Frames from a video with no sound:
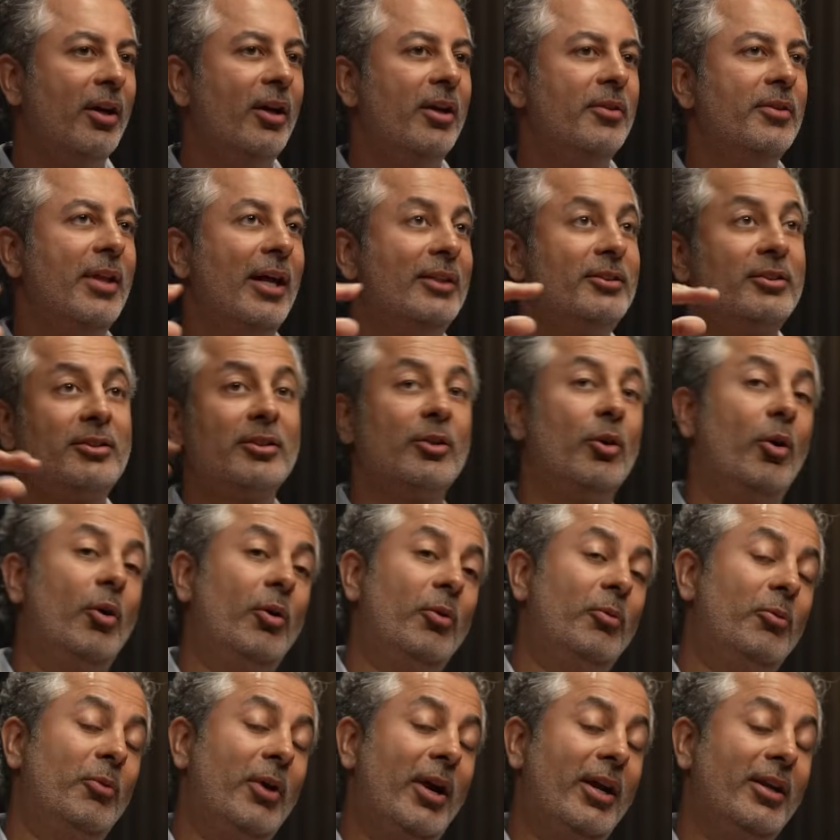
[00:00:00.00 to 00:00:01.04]
And that's the
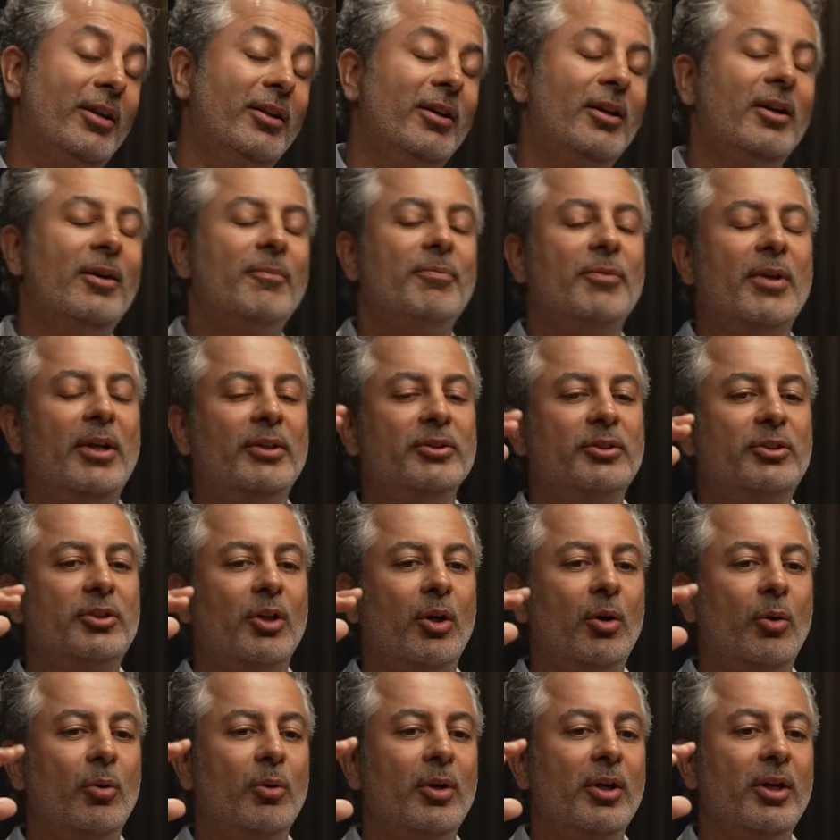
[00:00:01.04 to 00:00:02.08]
goal, right? And
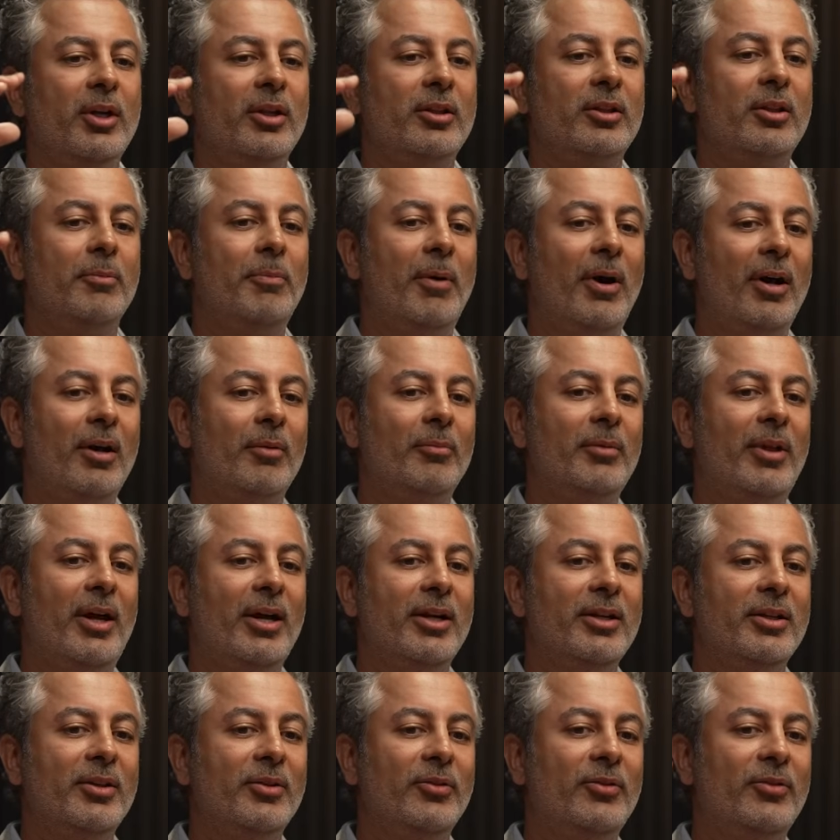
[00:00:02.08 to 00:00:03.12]
so the bottom
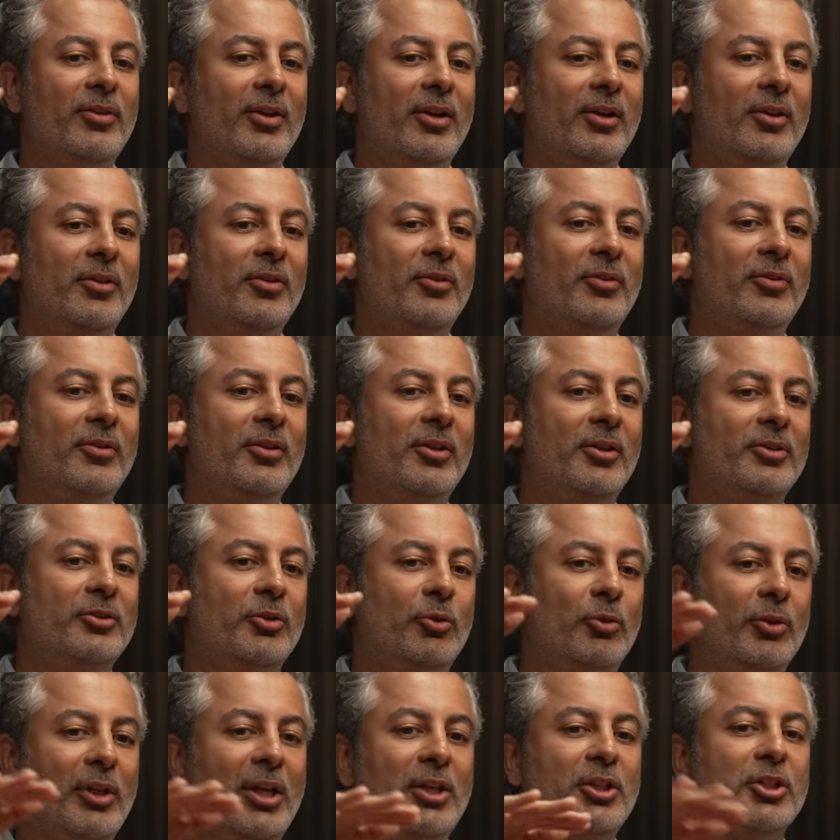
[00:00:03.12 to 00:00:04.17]
line is there's there's
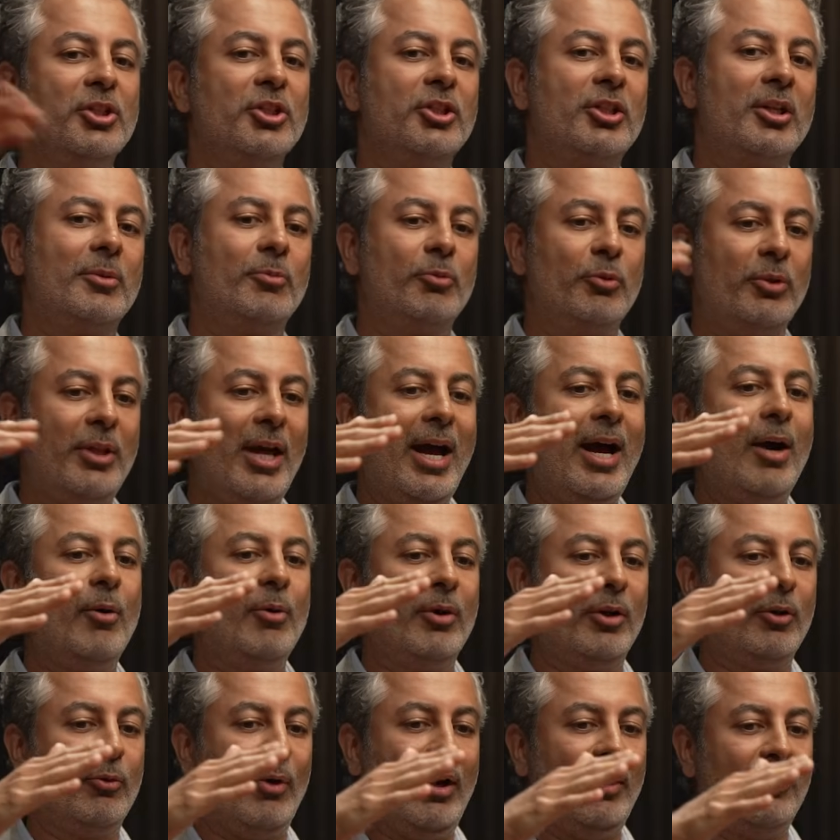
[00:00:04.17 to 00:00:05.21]
a relationship with
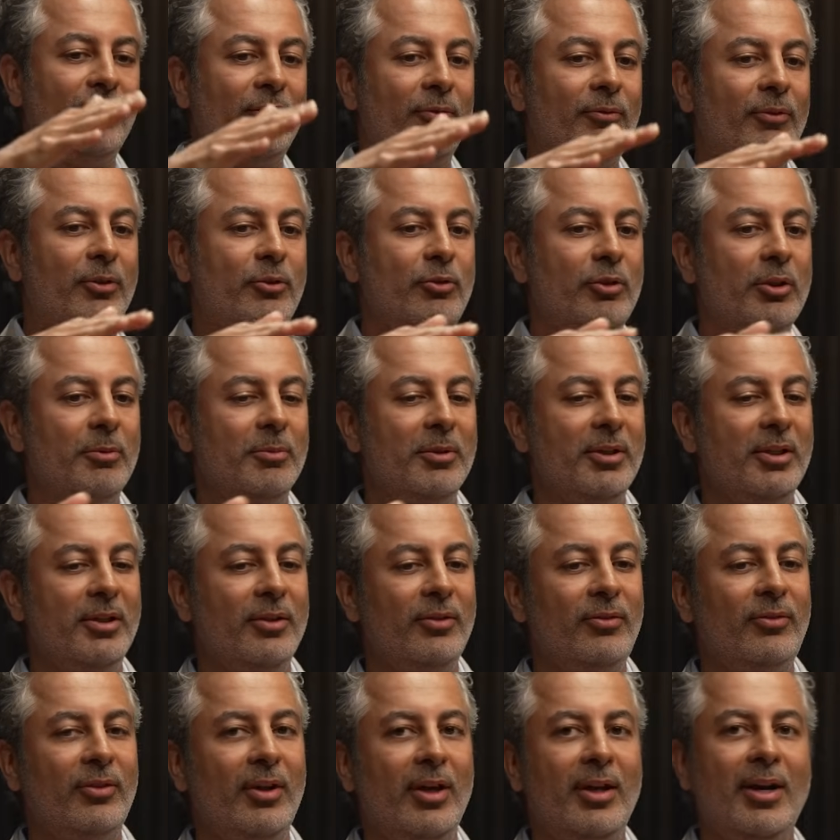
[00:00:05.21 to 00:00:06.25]
how aggressive the treatment
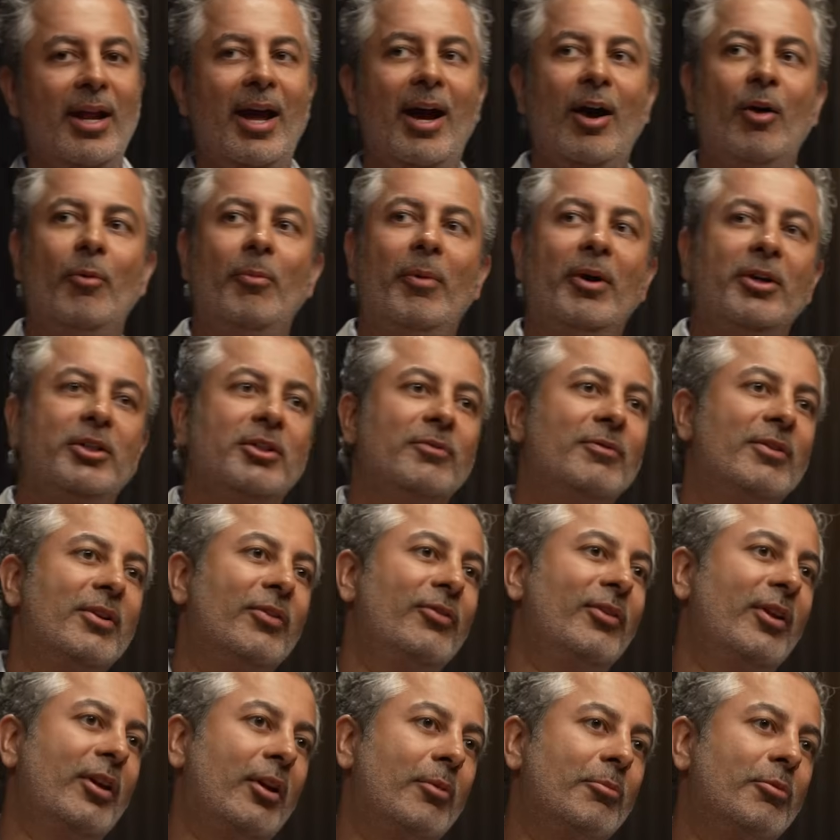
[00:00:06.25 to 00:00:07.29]
is and how much of an
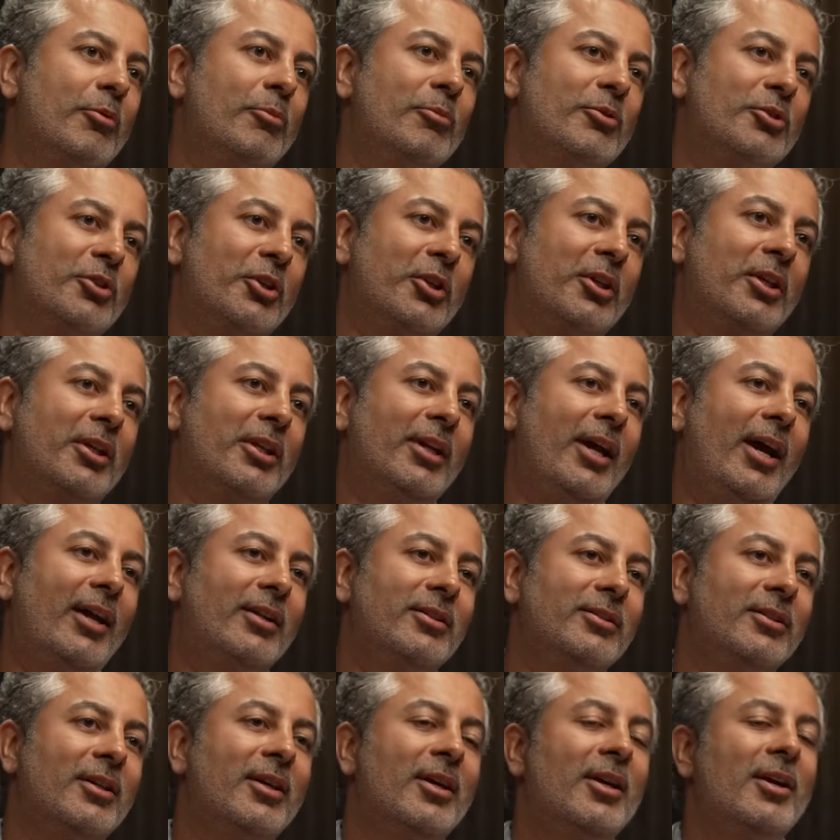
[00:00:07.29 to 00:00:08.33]
aesthetic improvement you're going to
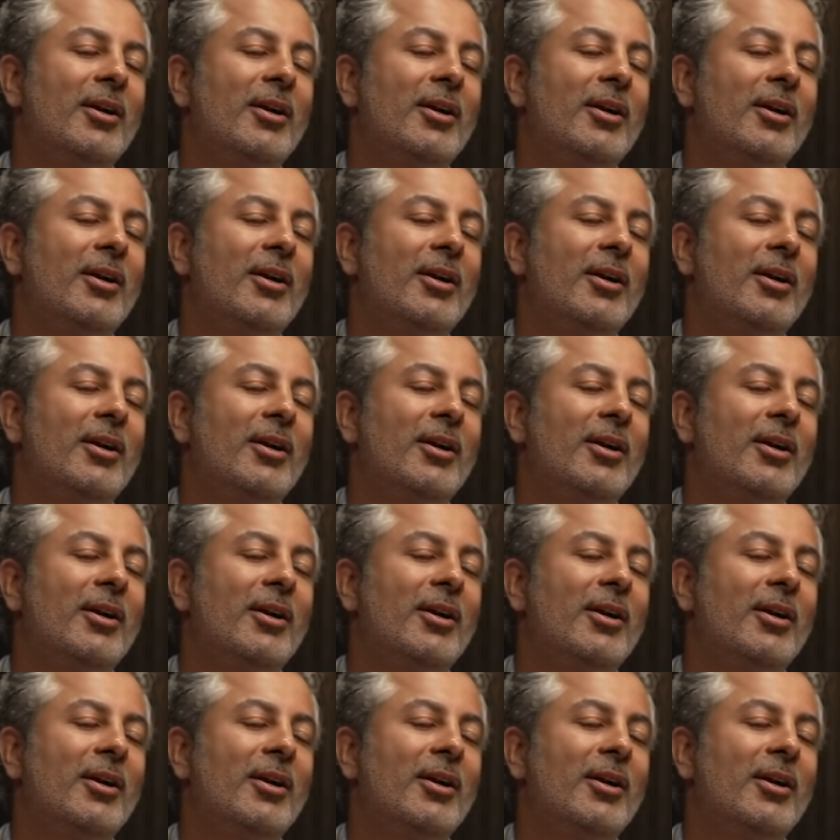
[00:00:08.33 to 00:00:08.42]
get.